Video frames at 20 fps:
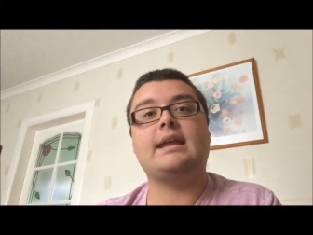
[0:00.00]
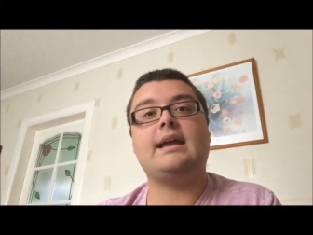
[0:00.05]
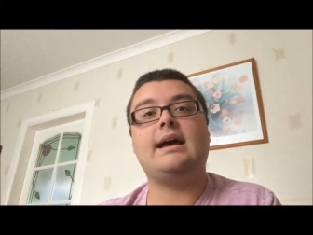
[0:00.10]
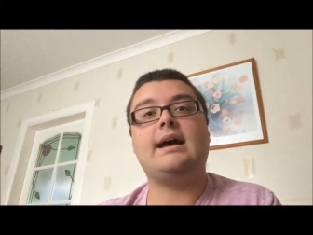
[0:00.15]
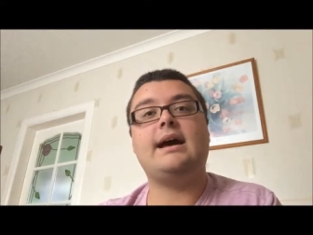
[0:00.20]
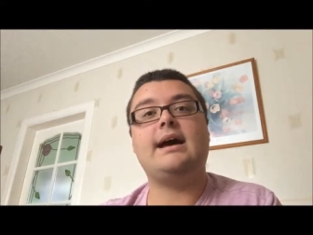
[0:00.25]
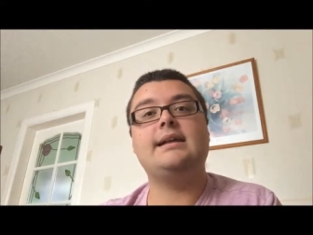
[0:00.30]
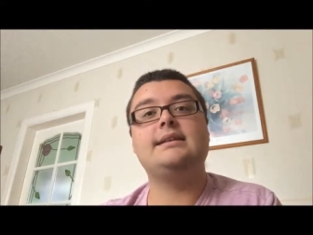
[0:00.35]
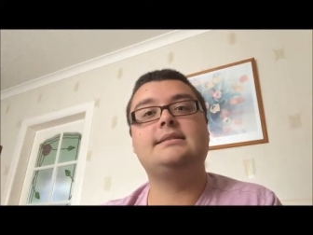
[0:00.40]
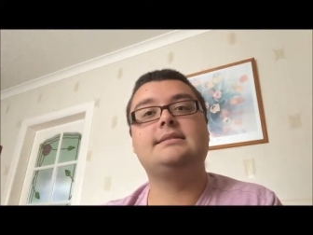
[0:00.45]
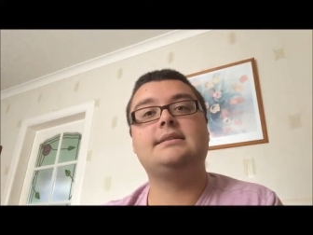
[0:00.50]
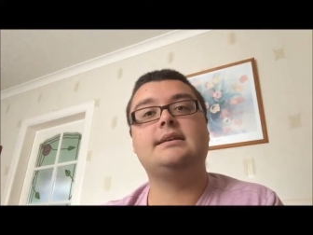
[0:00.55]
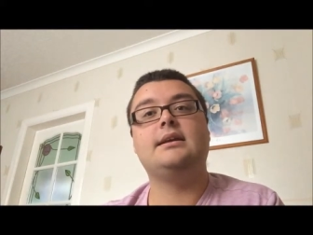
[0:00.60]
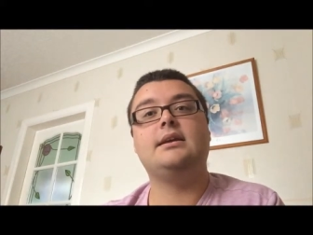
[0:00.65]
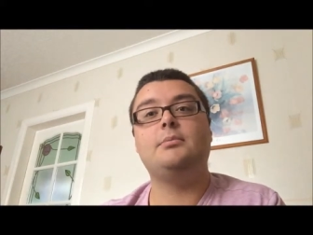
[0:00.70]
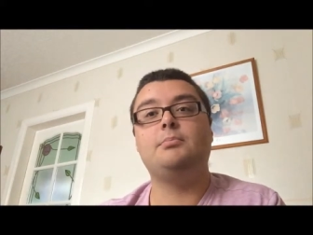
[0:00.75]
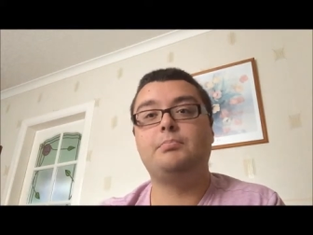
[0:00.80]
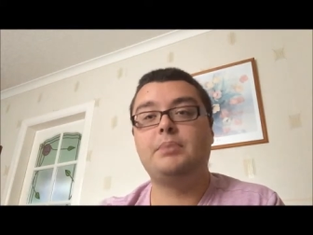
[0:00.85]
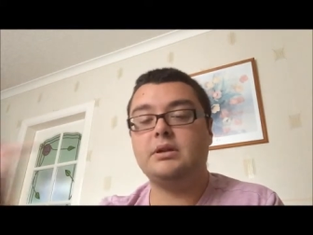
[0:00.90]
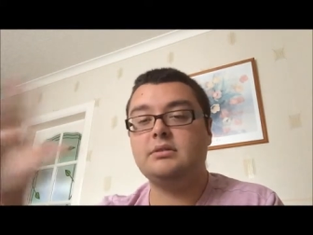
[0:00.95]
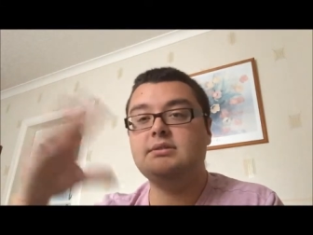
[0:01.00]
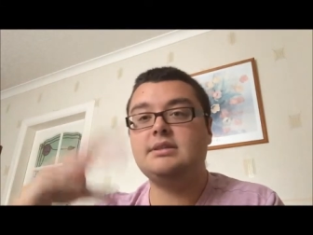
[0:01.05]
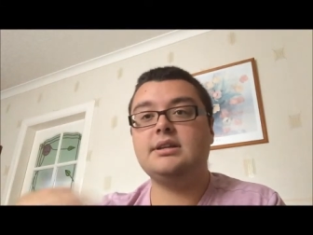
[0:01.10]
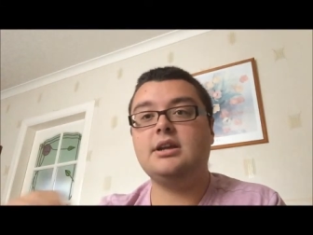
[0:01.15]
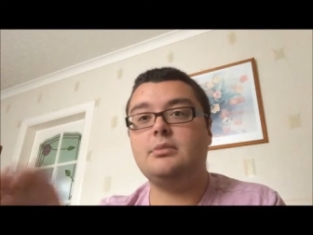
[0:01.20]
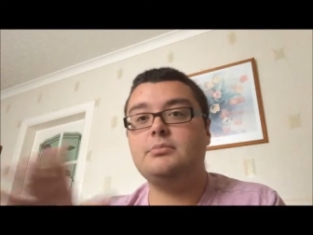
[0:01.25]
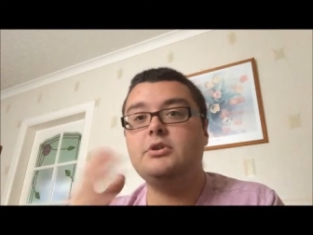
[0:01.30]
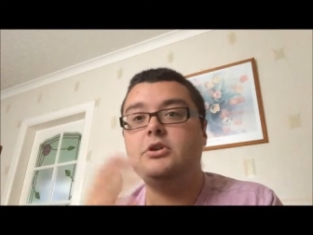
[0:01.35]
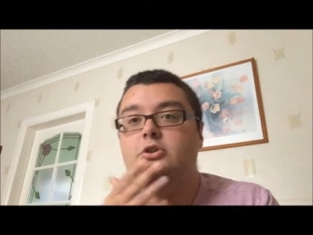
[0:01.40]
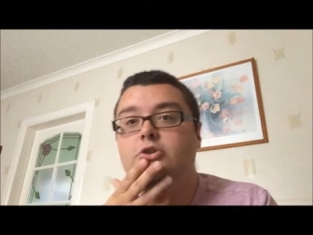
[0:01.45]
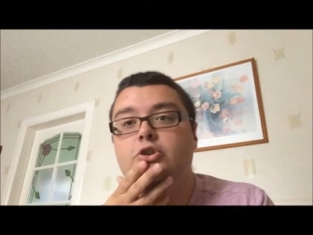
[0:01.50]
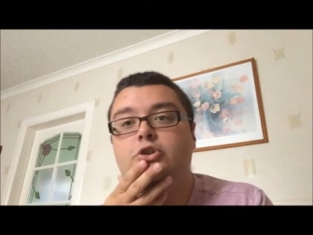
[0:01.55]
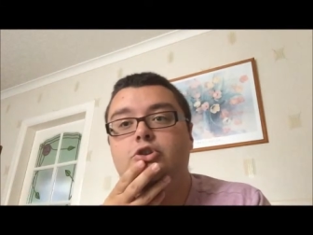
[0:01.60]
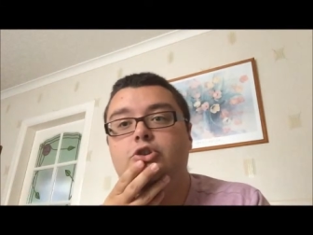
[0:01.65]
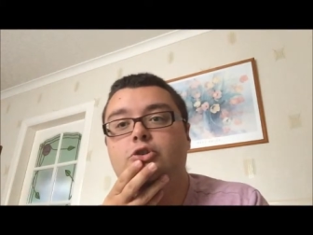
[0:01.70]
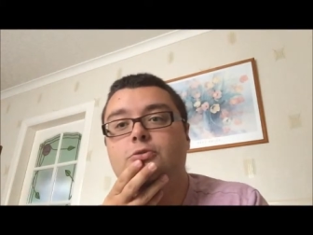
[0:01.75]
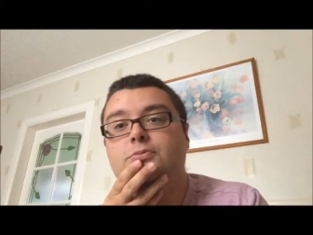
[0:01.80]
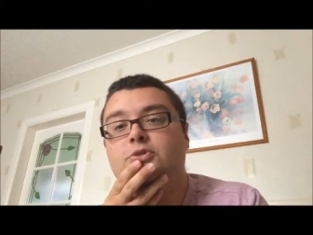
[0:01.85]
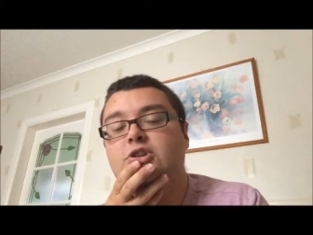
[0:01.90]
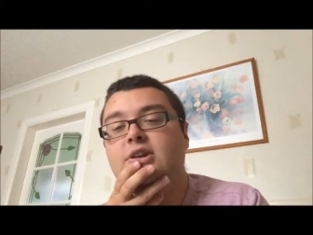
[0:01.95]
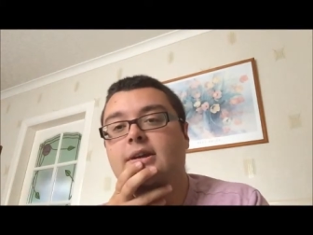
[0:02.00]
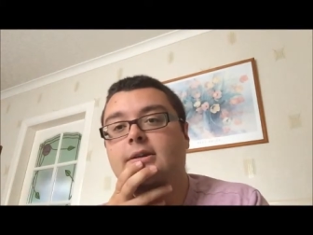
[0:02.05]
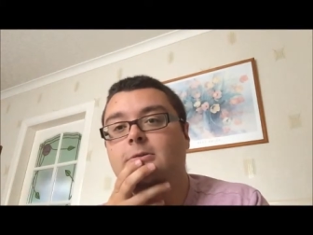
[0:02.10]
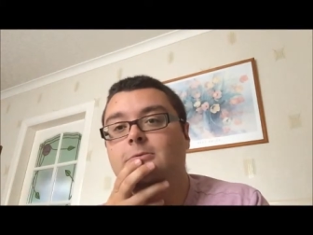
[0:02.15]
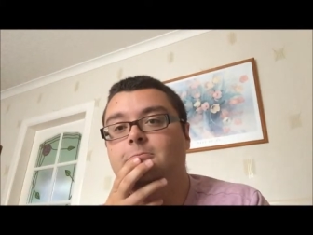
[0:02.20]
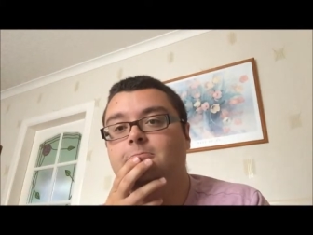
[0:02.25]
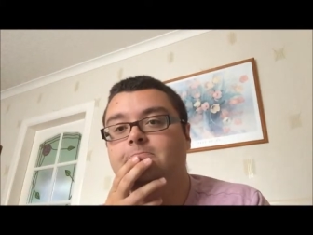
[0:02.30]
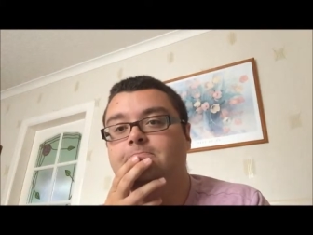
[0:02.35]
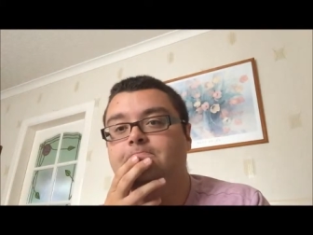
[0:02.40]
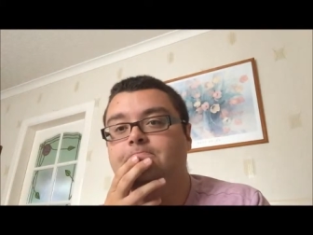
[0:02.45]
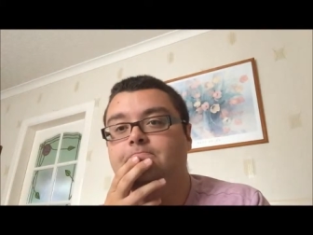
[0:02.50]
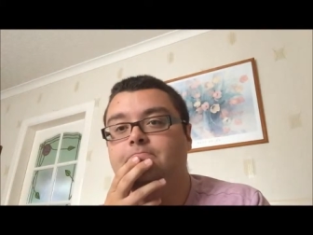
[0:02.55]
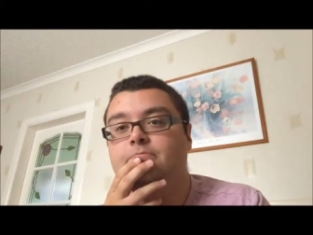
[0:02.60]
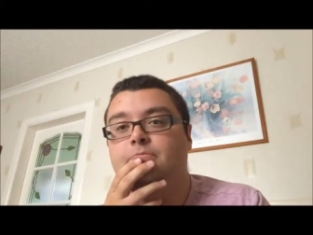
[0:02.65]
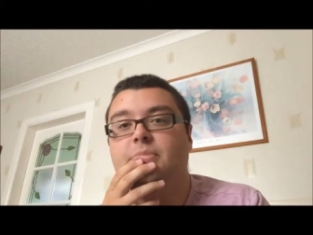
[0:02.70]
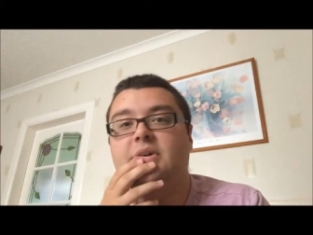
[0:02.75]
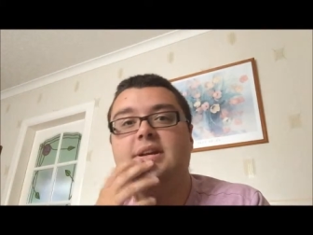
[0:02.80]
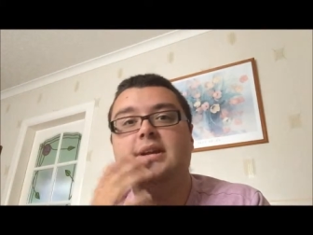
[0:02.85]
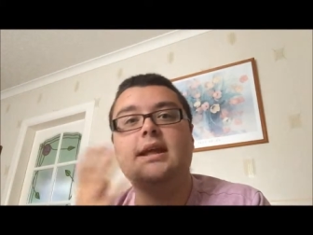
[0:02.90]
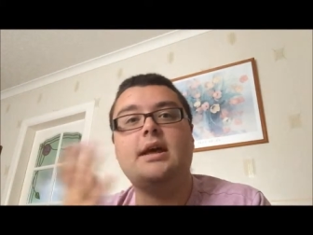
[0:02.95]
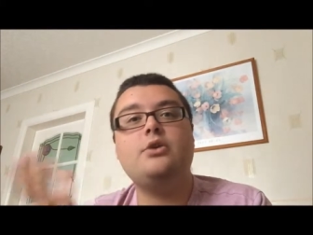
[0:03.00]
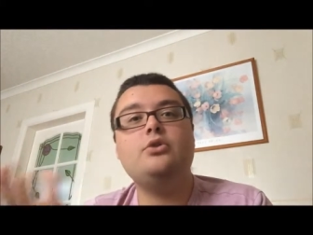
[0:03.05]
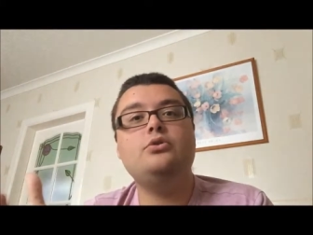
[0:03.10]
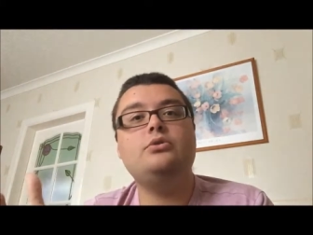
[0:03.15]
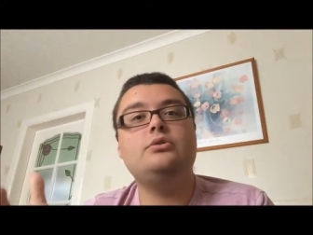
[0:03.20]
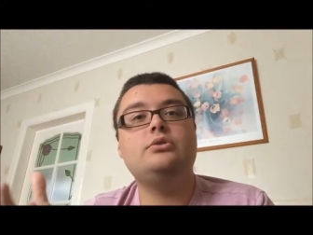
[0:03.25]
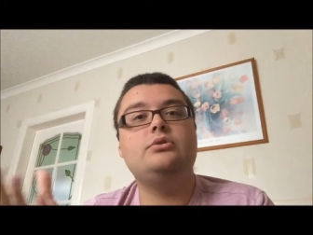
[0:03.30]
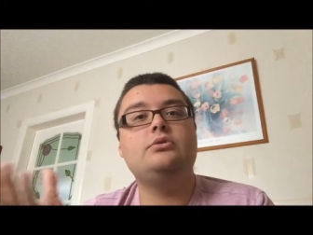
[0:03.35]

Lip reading: and building up your YouTube channel. But now